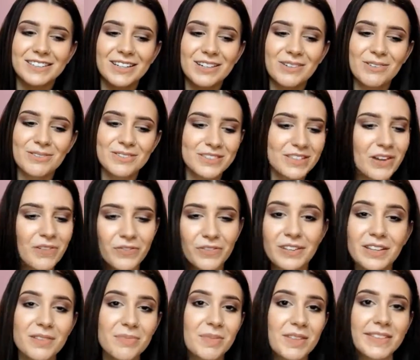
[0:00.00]
do stuff
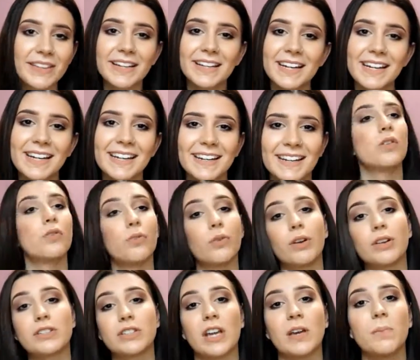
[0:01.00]
for them that they need.
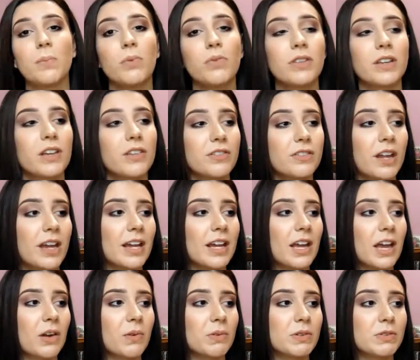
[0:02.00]
For example, the other
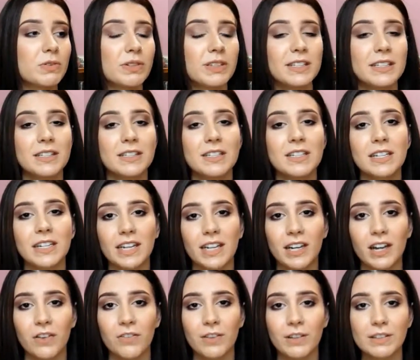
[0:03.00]
day I was really sick
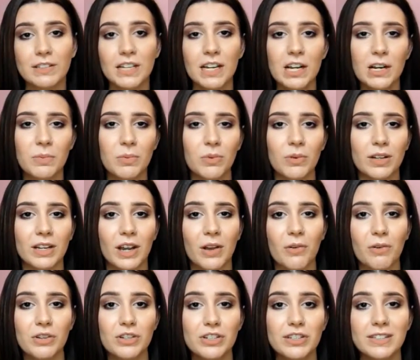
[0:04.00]
and I felt terrible and
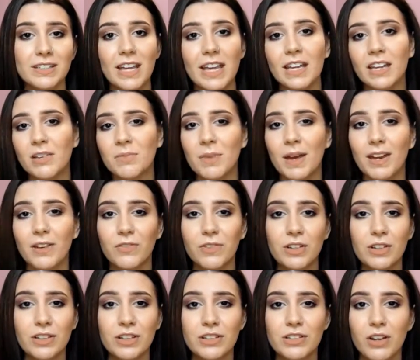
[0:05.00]
I was just laying in bed
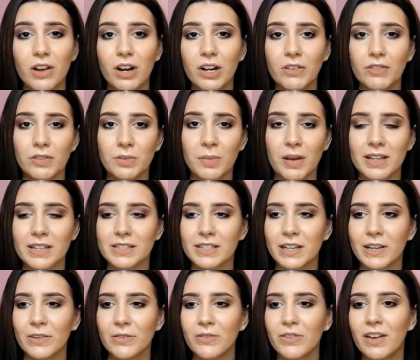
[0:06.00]
feeling sorry for
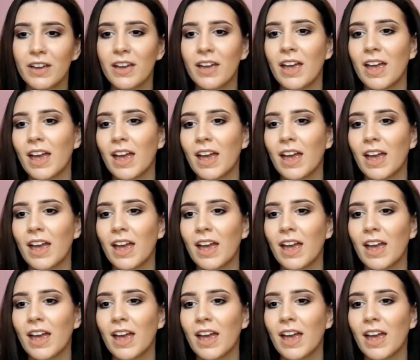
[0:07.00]
myself